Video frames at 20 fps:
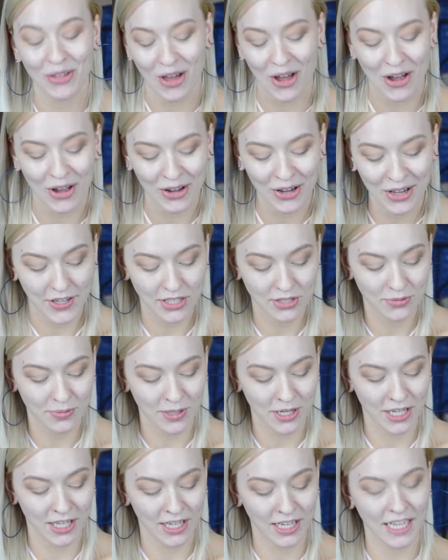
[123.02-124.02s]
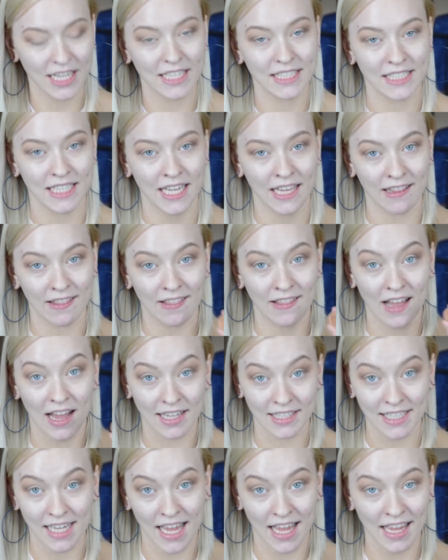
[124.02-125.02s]
long. This one is in
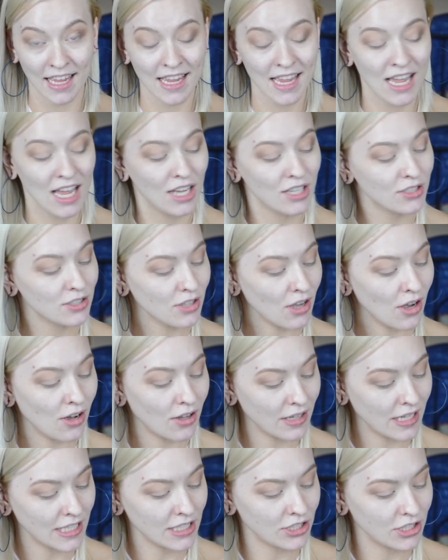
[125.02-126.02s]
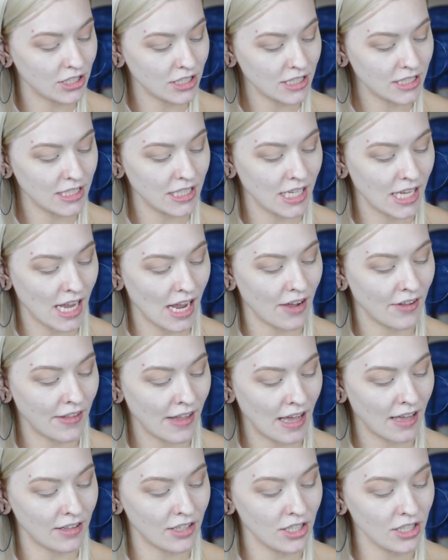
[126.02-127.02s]
Latte, so let's just see how
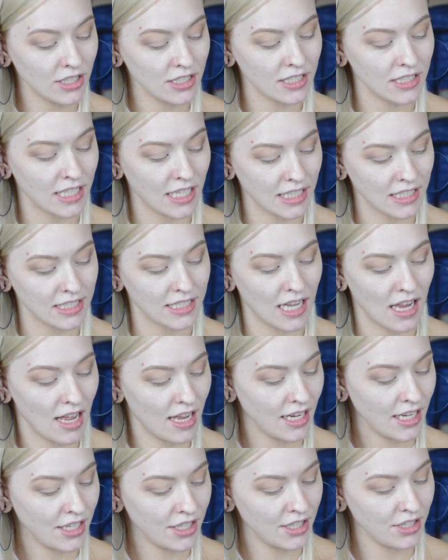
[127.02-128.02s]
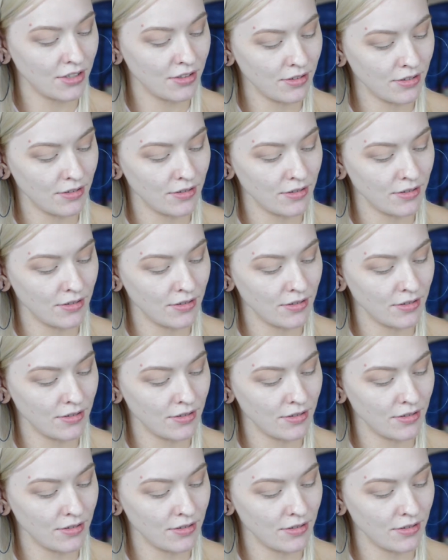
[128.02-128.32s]
that looks next to Honeydew.